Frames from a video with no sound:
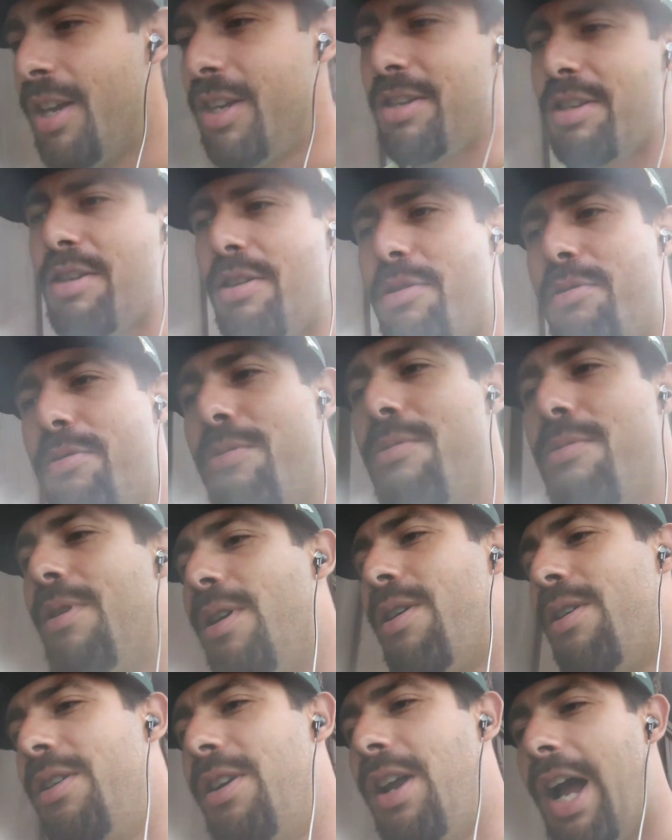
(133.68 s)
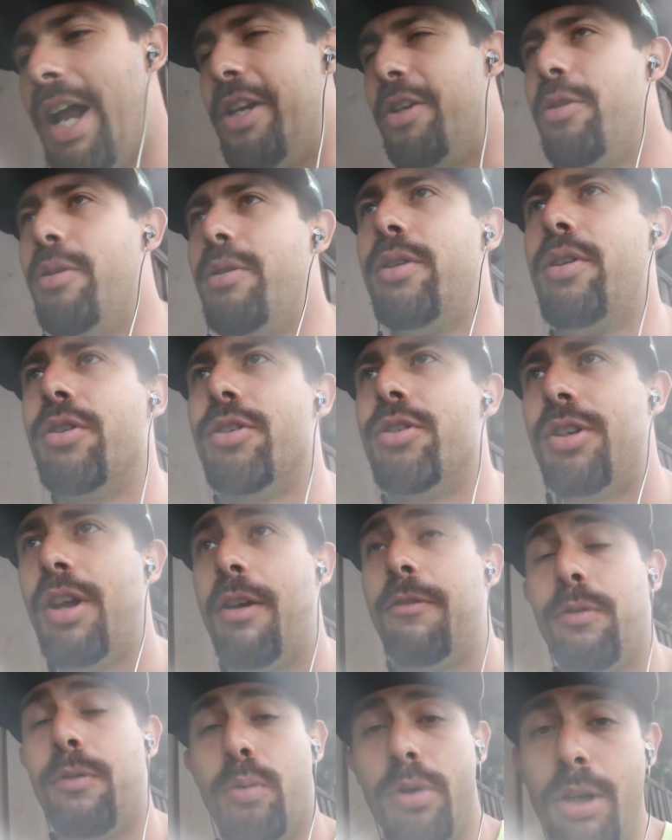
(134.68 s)
you are not doing
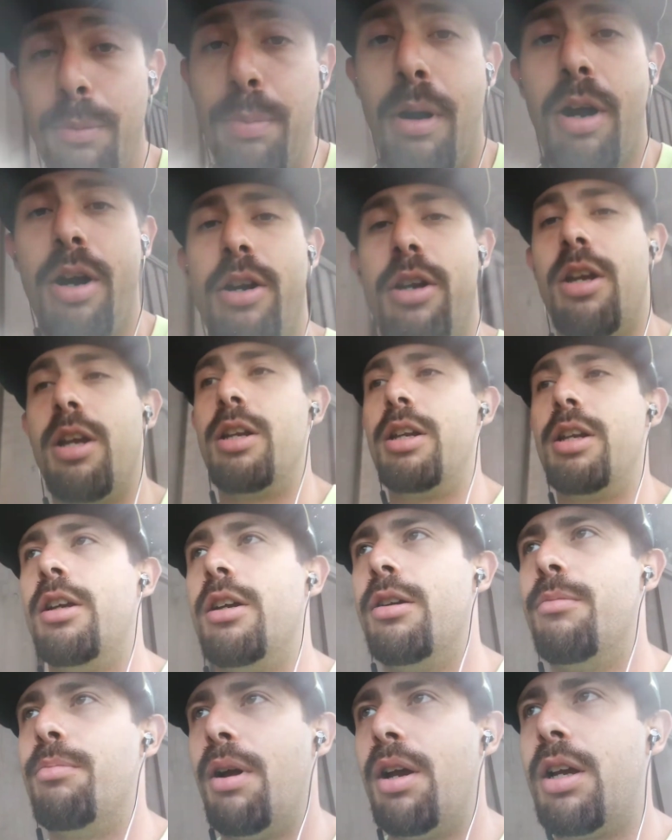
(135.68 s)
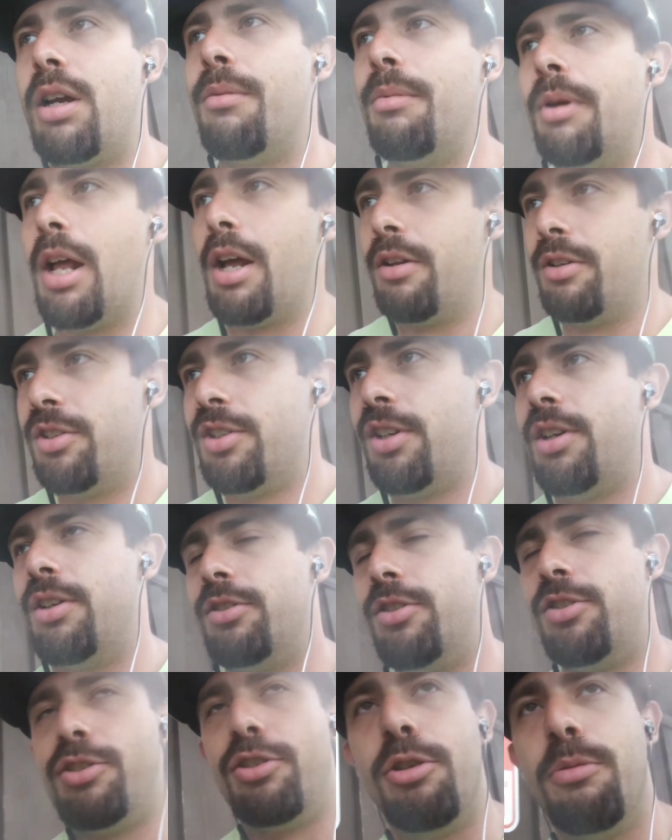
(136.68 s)
yourself or your party any good by coming out and saying
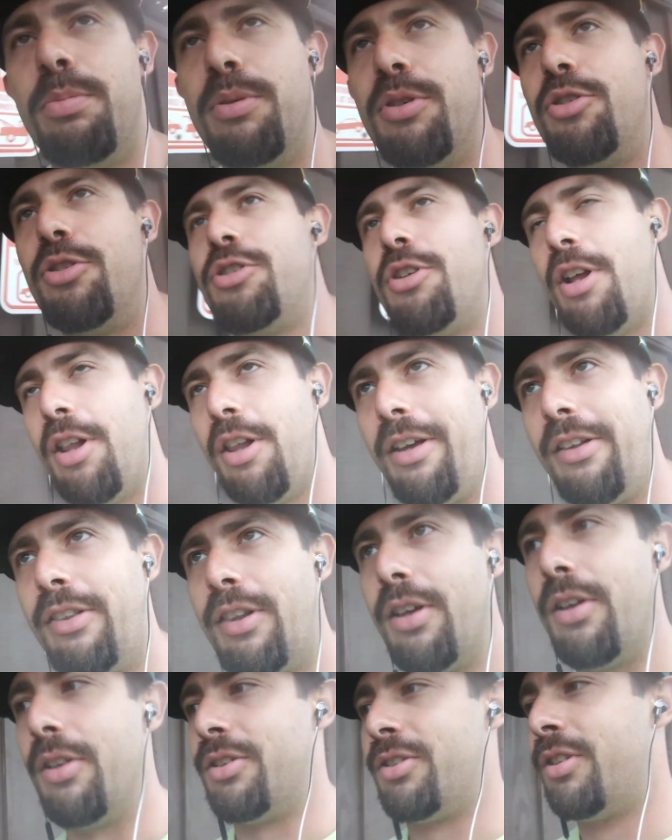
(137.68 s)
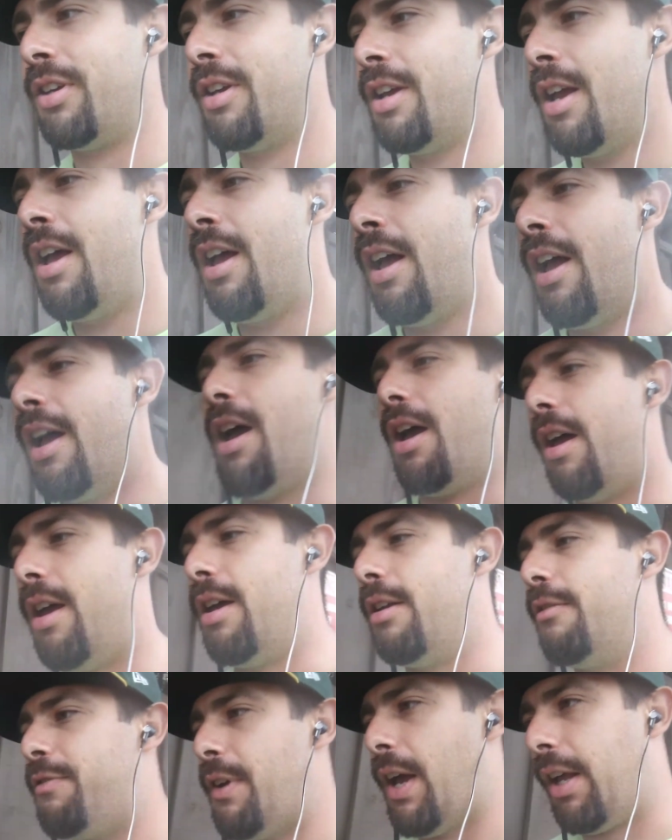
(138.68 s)
stupid shit like this.
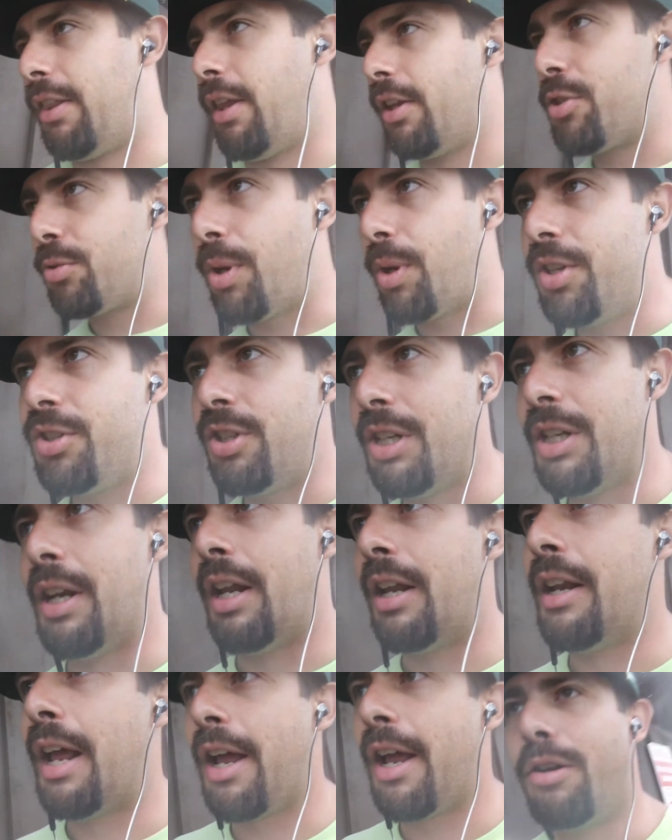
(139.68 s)
In fact, that's why CNN had no